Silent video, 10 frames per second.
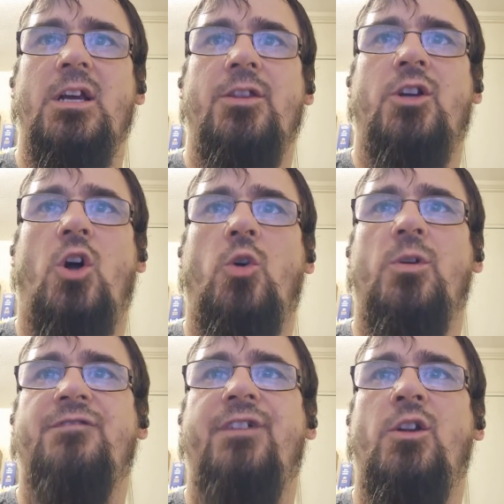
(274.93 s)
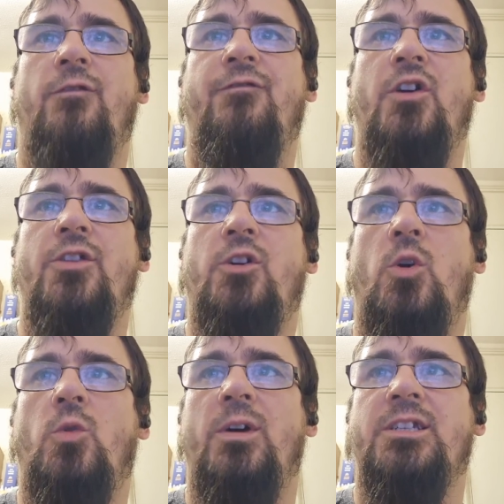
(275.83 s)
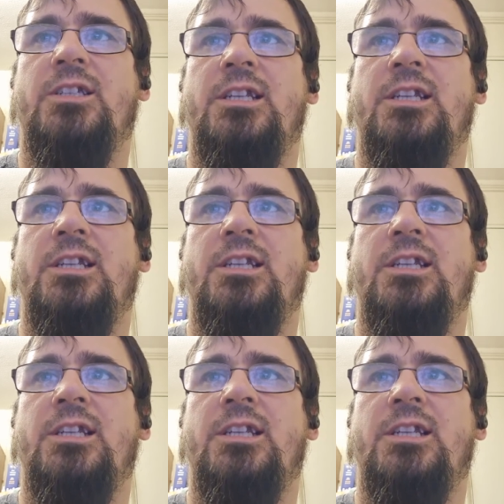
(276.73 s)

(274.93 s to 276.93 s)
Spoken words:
The conquest fed off further conquests.